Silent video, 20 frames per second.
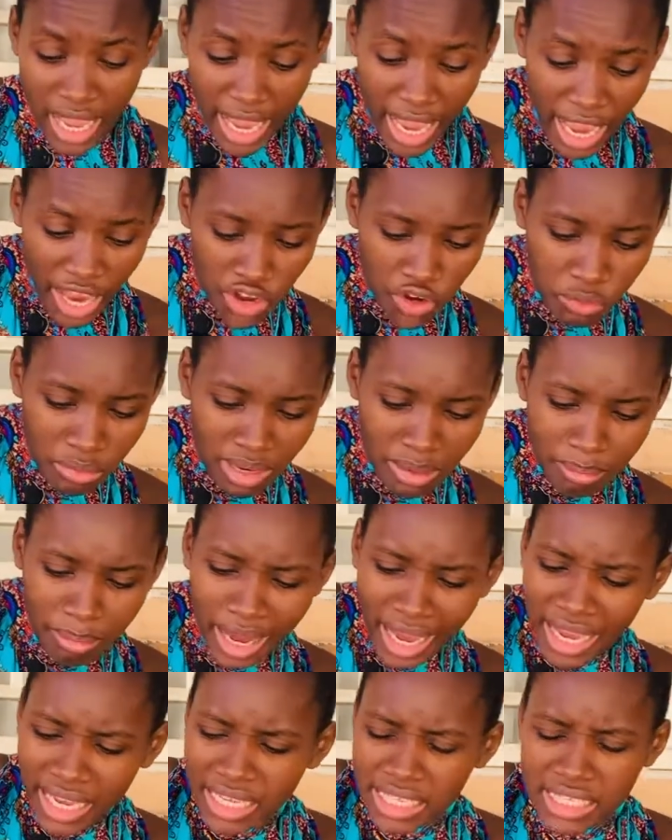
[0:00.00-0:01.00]
I remember
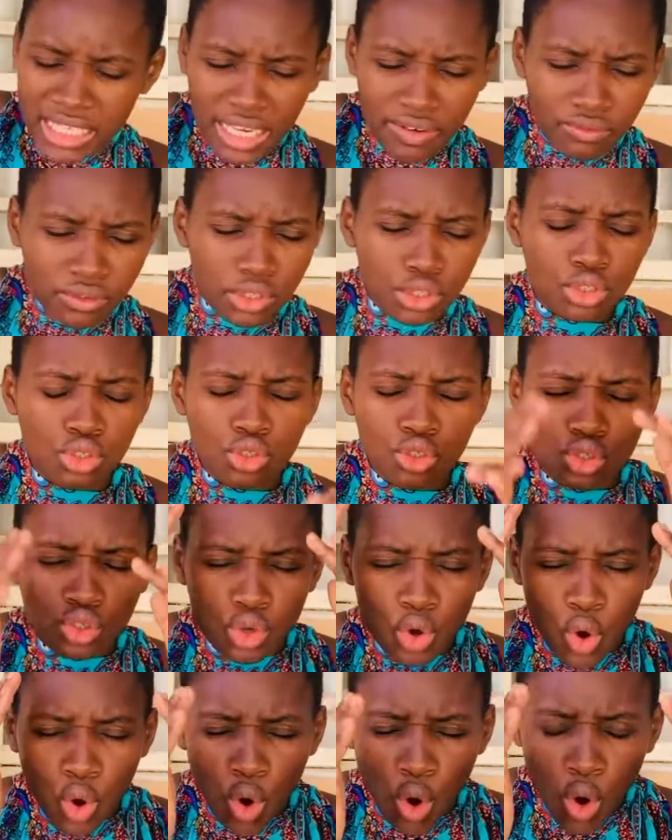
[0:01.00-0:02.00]
I saved
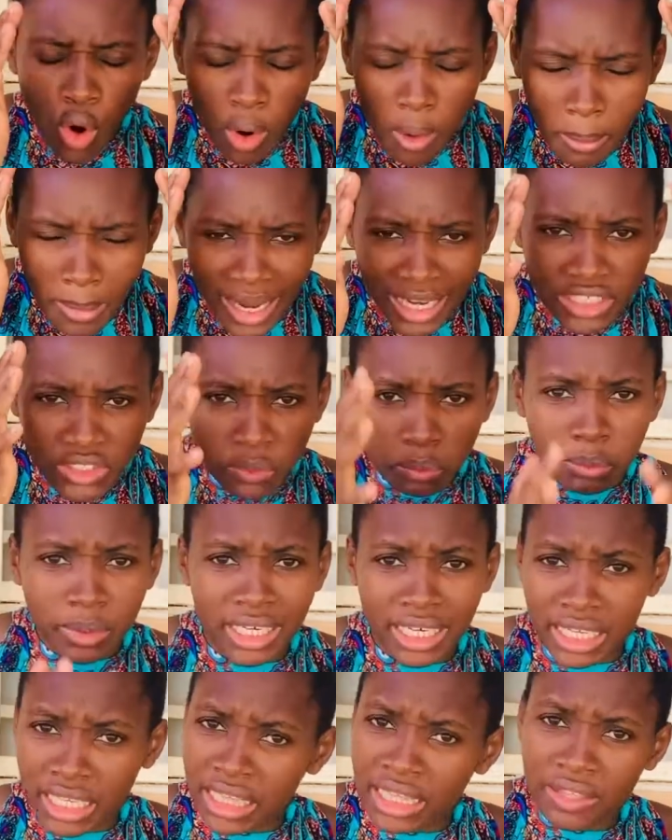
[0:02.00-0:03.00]
so much
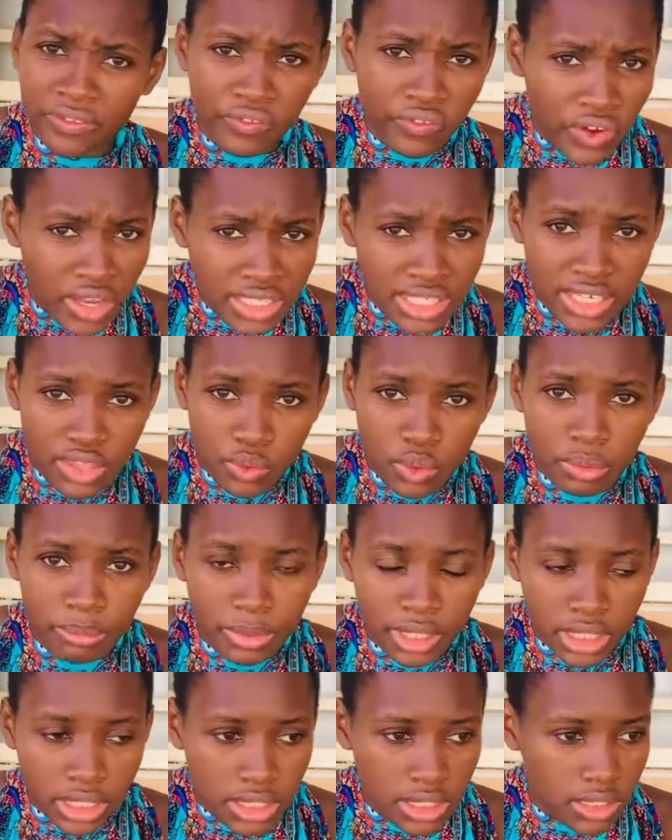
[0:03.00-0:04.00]
money in the first 3
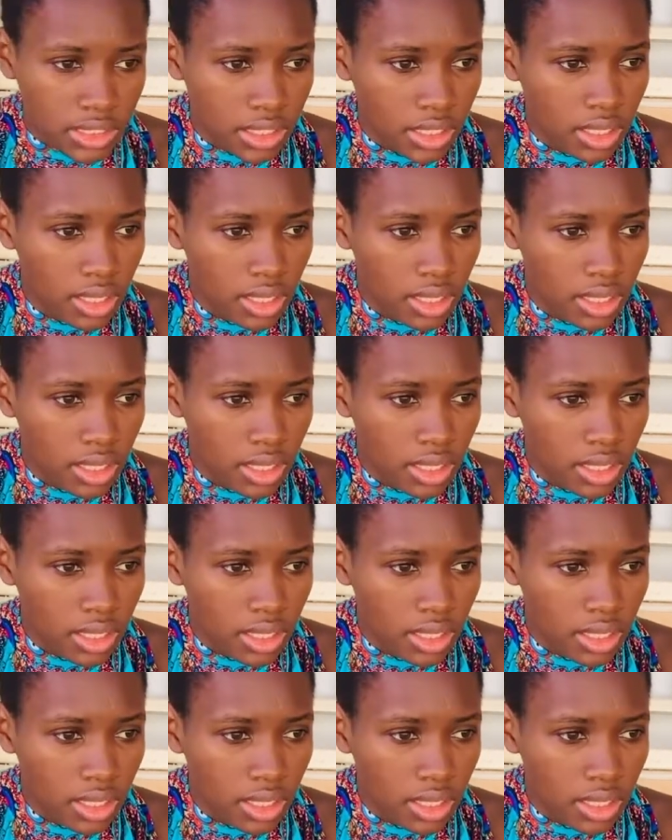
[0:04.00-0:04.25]
months.